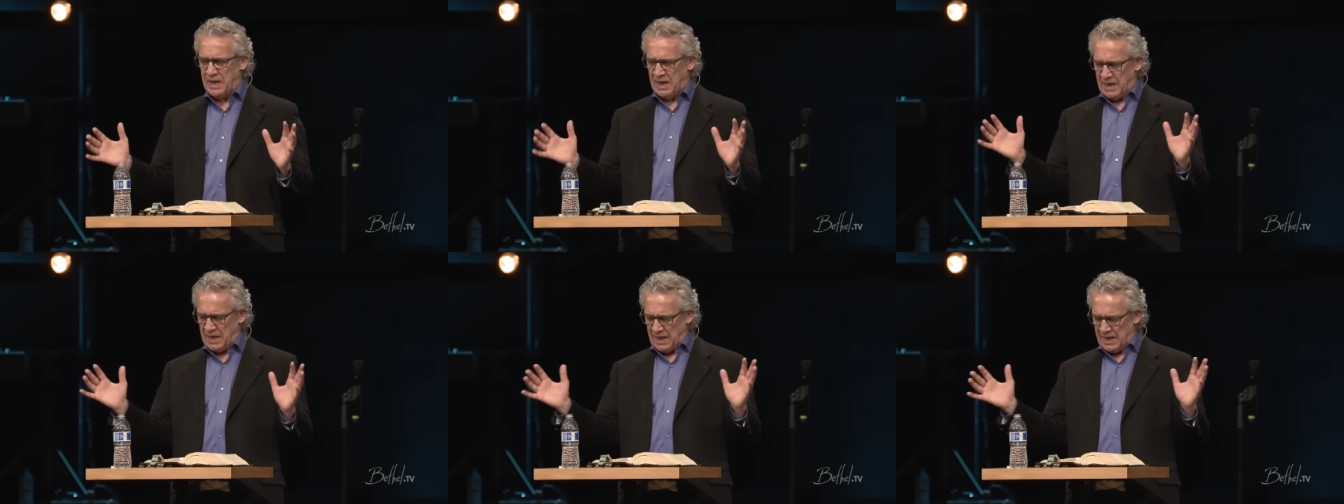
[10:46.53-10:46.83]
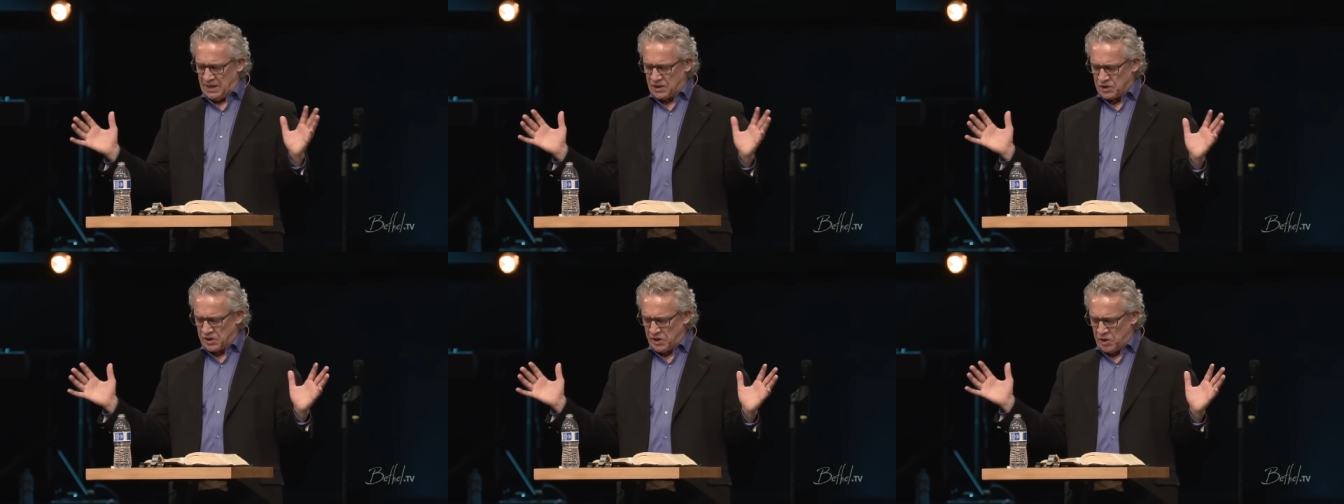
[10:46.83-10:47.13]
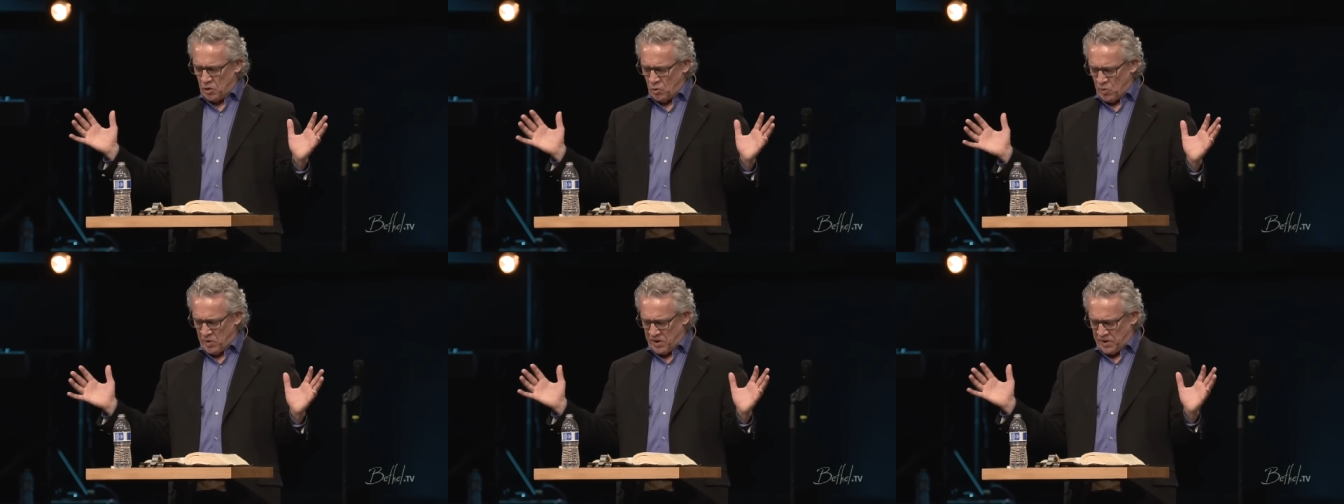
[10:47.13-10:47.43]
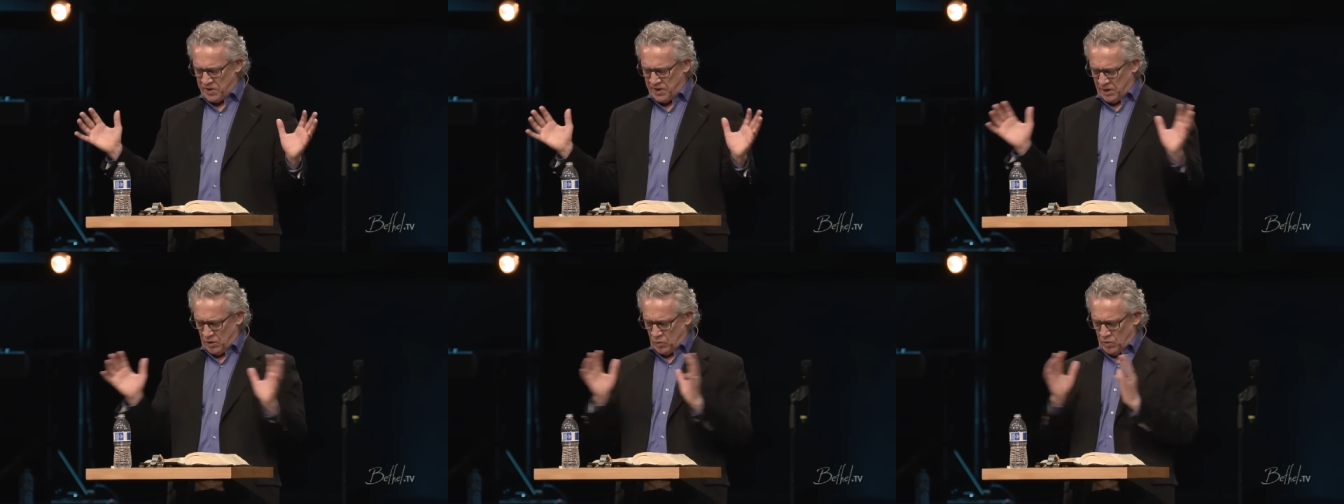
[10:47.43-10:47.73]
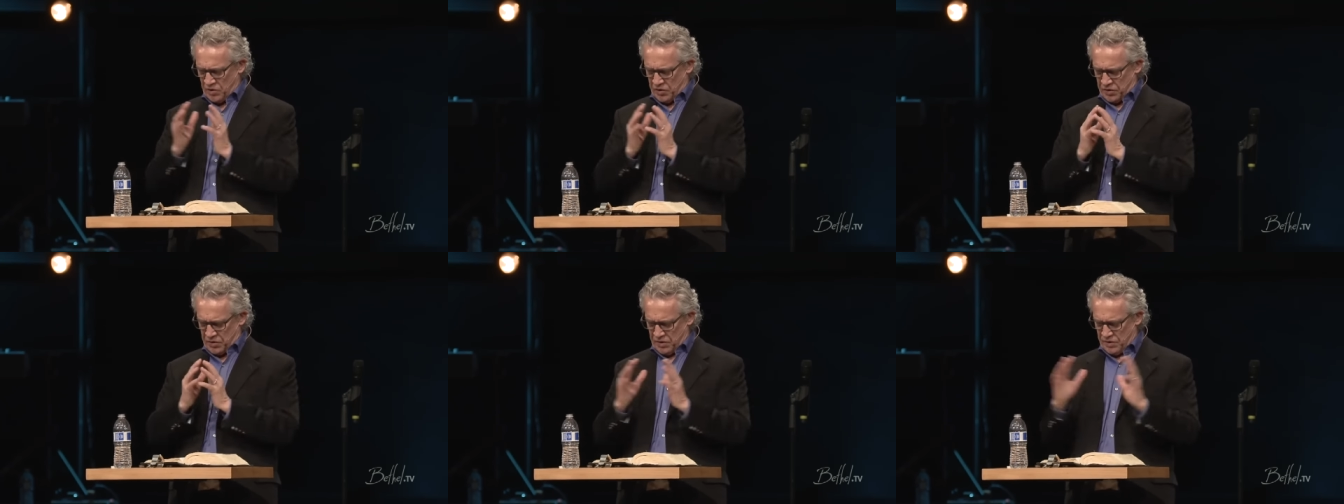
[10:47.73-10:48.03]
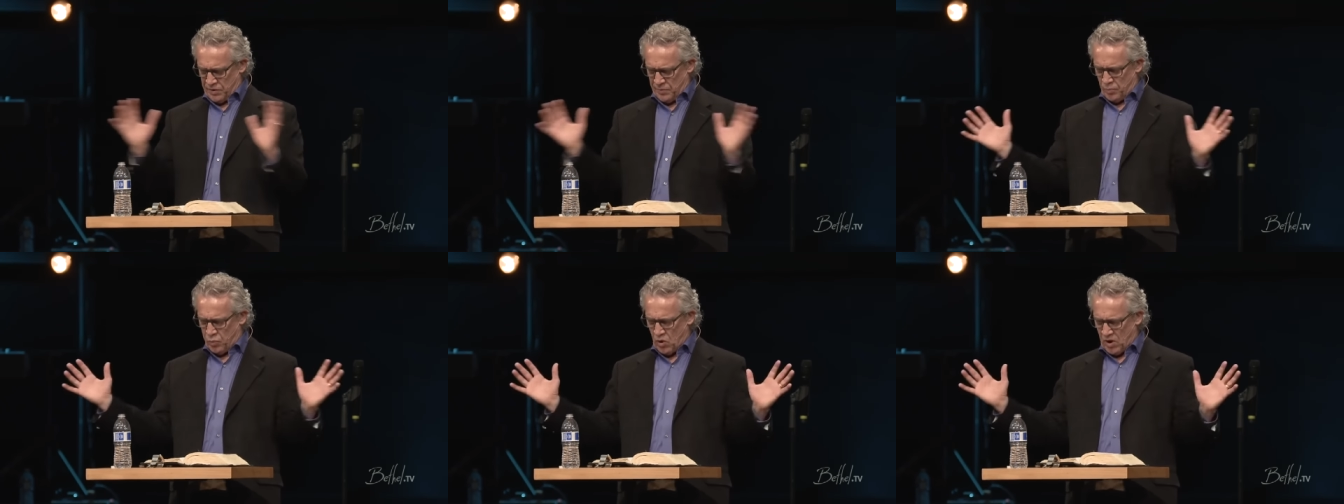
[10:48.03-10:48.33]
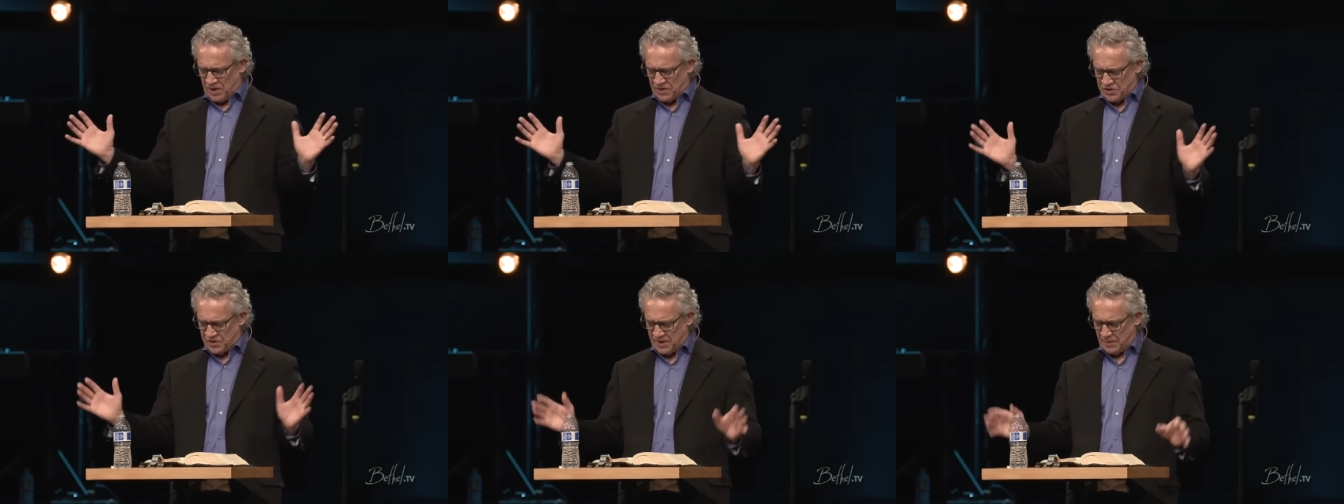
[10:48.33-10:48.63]
I actually don't want to deal with the
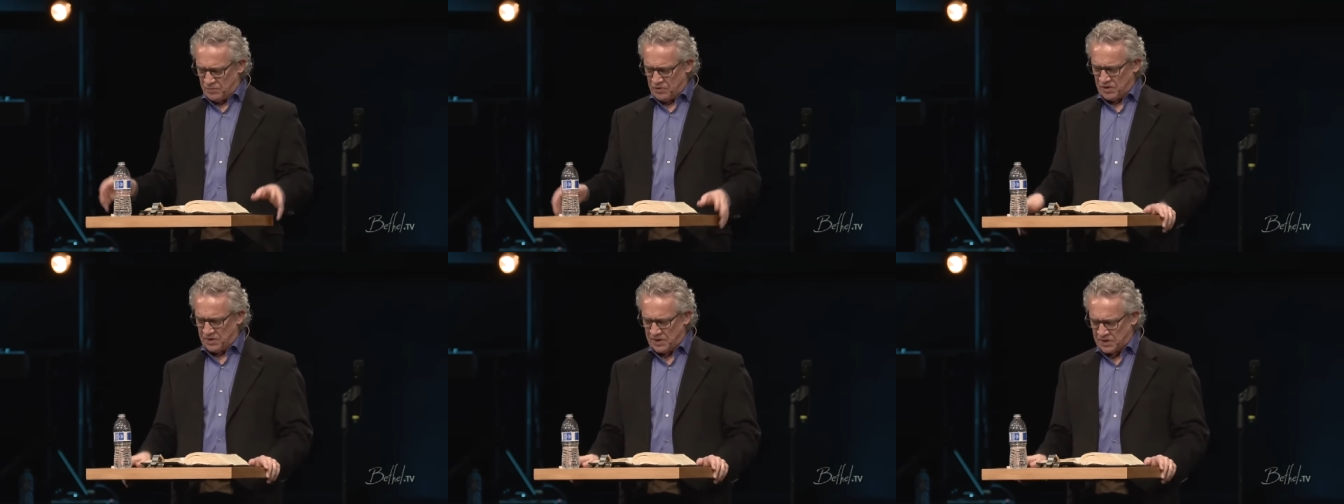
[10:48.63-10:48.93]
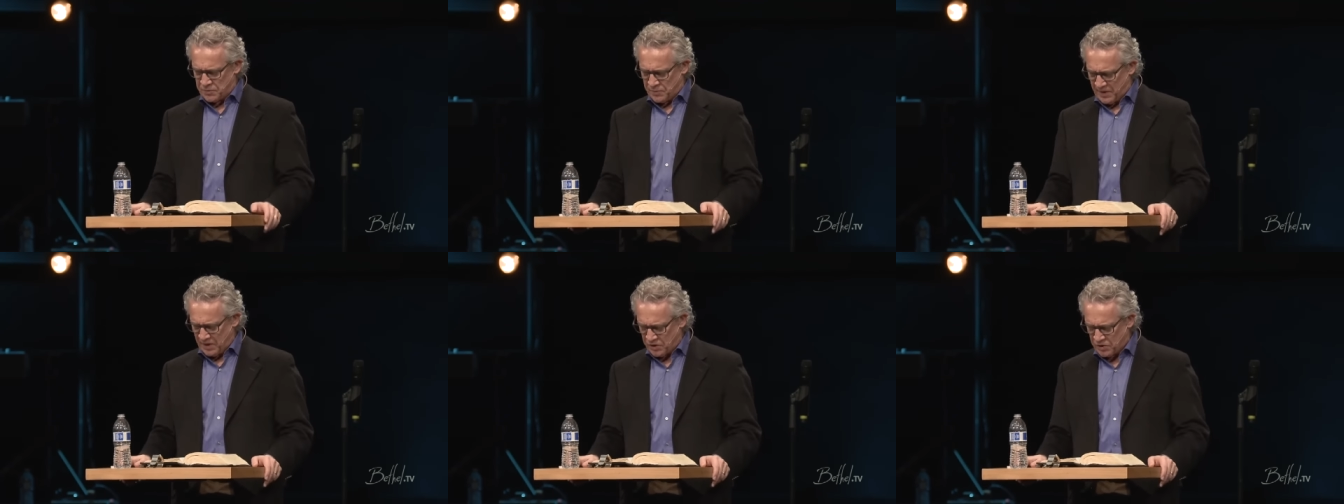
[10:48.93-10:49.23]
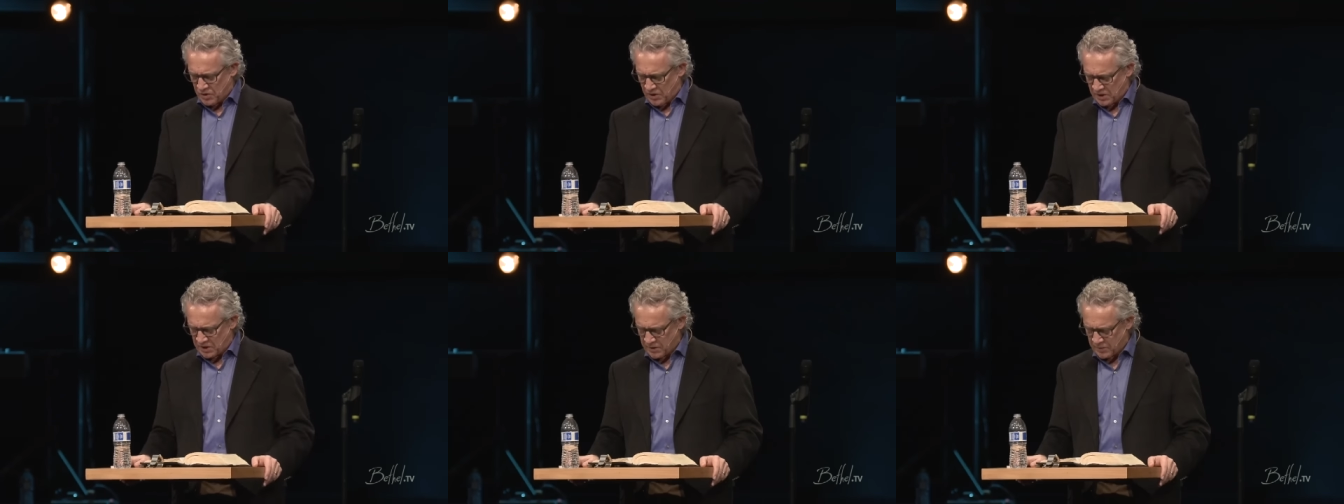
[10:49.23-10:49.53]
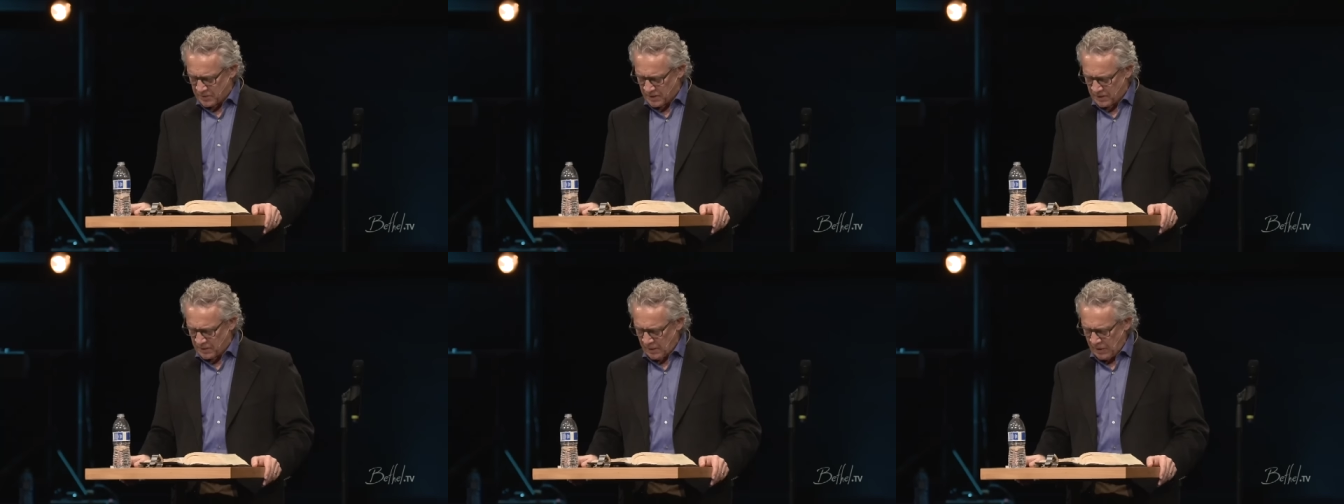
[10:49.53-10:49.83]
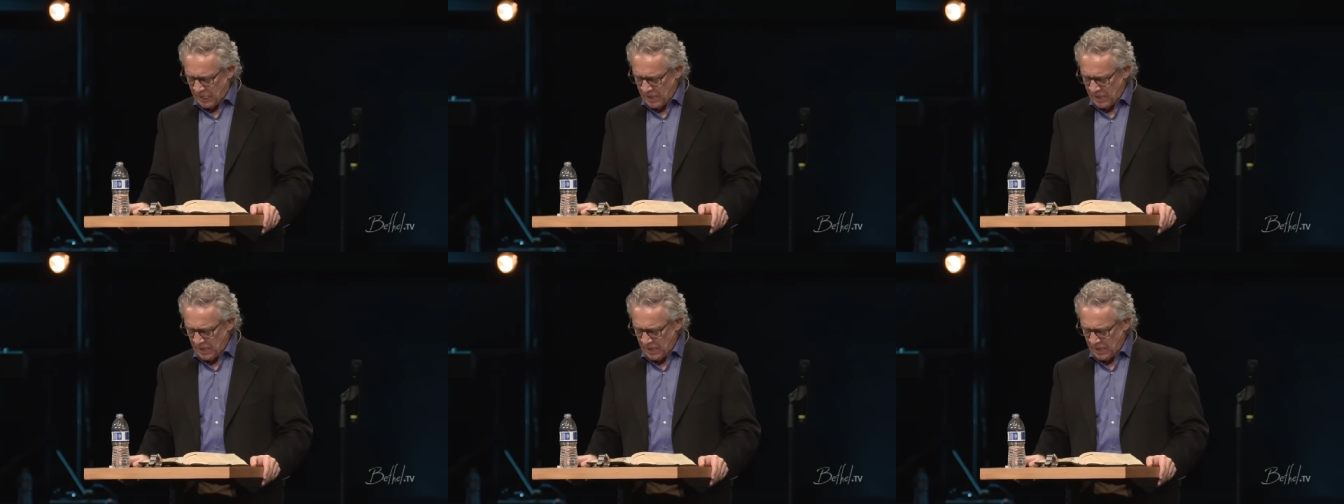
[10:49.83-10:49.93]
broad subject that's being talked about.